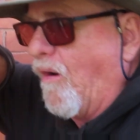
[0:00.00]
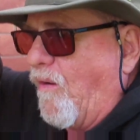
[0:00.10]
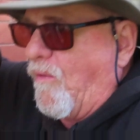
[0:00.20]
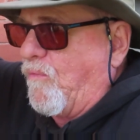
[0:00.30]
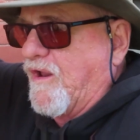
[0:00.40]

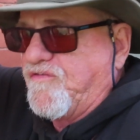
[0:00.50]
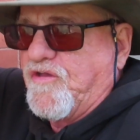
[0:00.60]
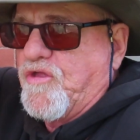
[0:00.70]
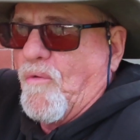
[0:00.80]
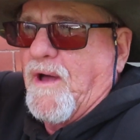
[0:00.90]
"Oh, what is
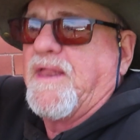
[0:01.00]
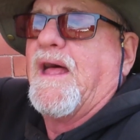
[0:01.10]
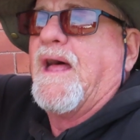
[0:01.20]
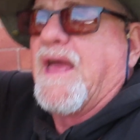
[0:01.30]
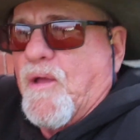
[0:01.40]
he doing?"
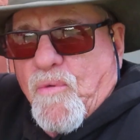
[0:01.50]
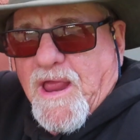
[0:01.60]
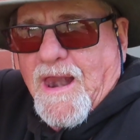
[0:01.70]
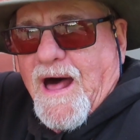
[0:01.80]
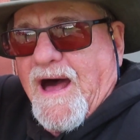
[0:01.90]
he
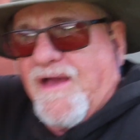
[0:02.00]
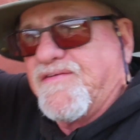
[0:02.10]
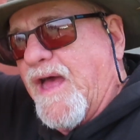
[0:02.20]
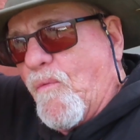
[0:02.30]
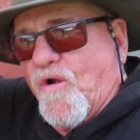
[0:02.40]

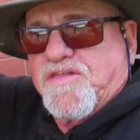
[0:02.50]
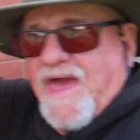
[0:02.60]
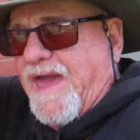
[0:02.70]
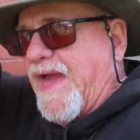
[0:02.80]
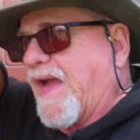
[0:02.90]
realized they were
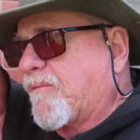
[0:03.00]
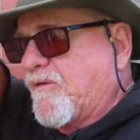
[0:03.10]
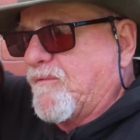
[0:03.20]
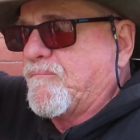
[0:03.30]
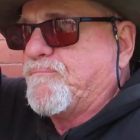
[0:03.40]
taking
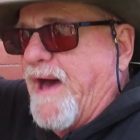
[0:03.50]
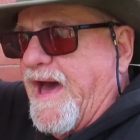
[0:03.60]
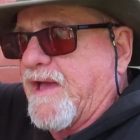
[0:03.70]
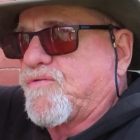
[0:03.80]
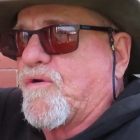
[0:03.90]
it
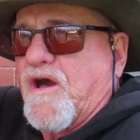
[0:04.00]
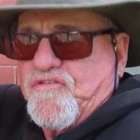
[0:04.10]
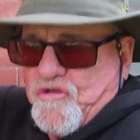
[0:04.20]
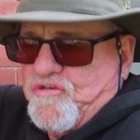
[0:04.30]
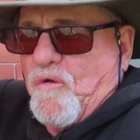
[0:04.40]
back to
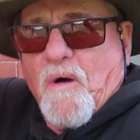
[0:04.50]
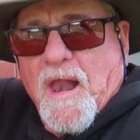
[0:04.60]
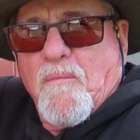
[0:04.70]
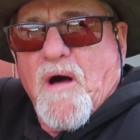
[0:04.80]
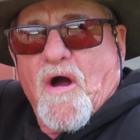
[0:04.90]
custody. He said,
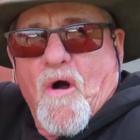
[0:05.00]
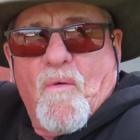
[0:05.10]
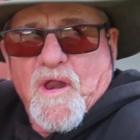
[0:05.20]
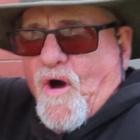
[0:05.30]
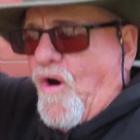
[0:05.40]
well, I'm not going